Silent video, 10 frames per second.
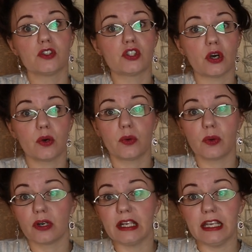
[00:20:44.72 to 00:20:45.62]
So
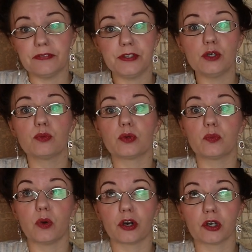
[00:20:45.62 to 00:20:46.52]
if you
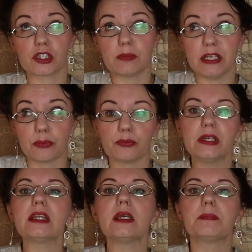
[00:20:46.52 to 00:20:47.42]
were to be
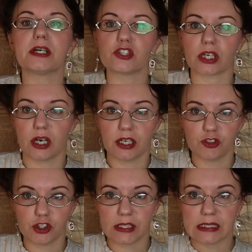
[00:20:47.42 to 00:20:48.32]
really budget
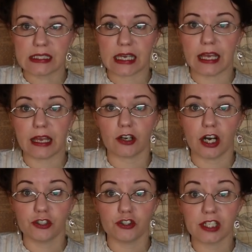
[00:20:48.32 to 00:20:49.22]
conscious, uh,
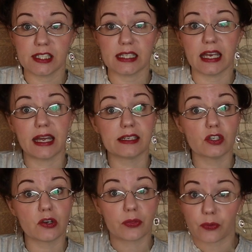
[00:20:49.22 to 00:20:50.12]
conscious
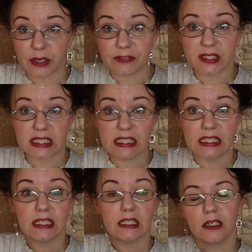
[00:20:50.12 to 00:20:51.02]
and
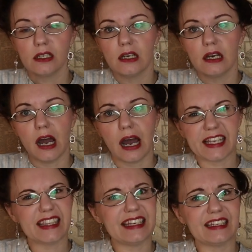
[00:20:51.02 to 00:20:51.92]
thrifty,
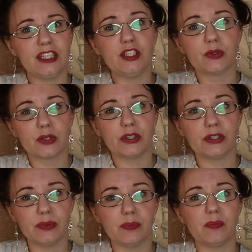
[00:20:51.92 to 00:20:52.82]
I think you
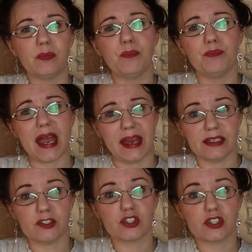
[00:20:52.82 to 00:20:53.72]
could
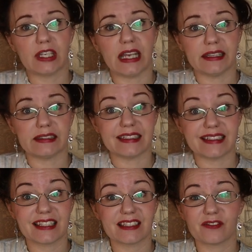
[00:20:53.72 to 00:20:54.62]
manage to get
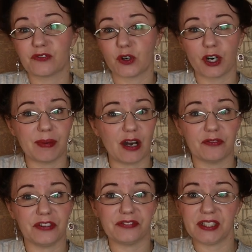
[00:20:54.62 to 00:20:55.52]
this for
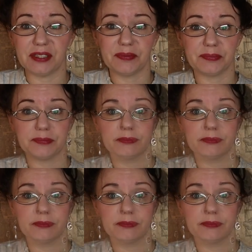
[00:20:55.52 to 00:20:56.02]
about 50.